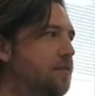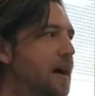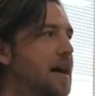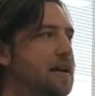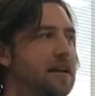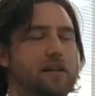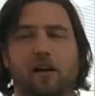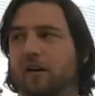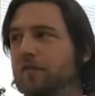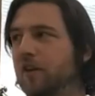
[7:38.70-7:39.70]
handling the
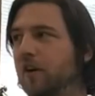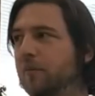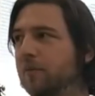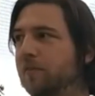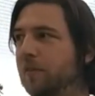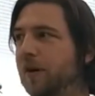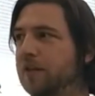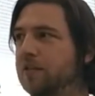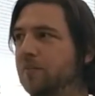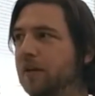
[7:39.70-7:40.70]
lifetime of your
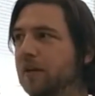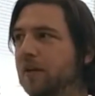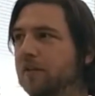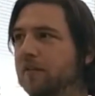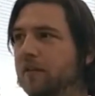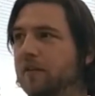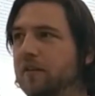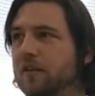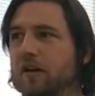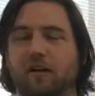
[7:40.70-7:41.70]
HTTP client to
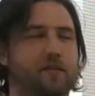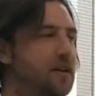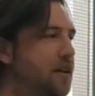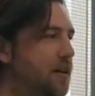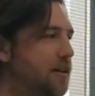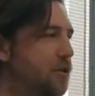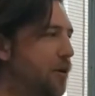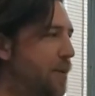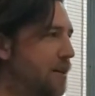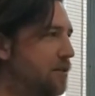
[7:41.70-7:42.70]
kind of do
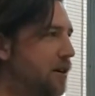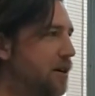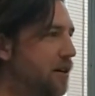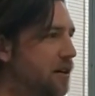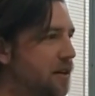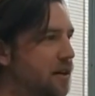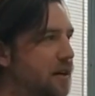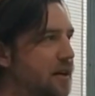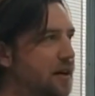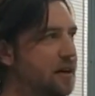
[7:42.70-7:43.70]
it better.
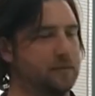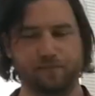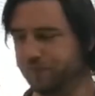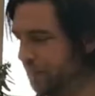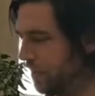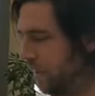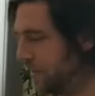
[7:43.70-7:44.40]
So